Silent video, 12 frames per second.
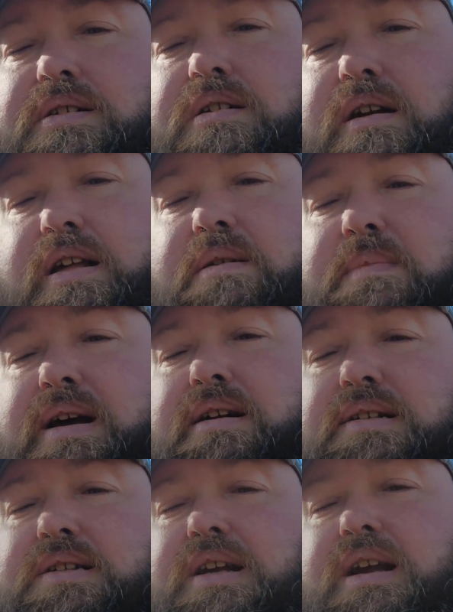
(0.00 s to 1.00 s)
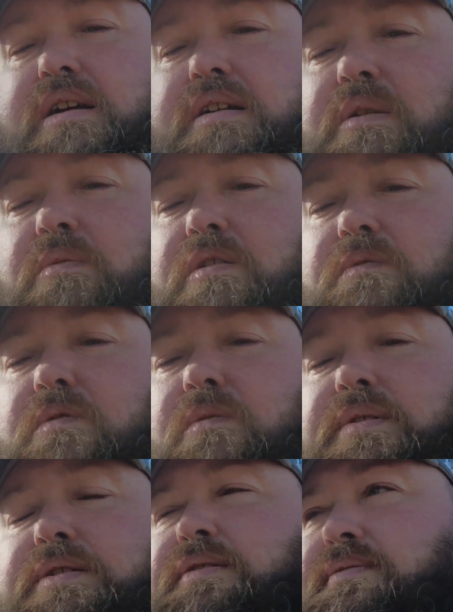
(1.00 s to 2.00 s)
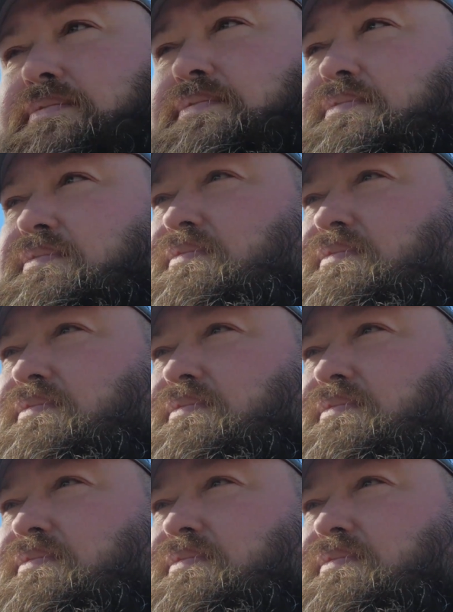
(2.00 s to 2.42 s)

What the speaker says: try them out and see how they work for me.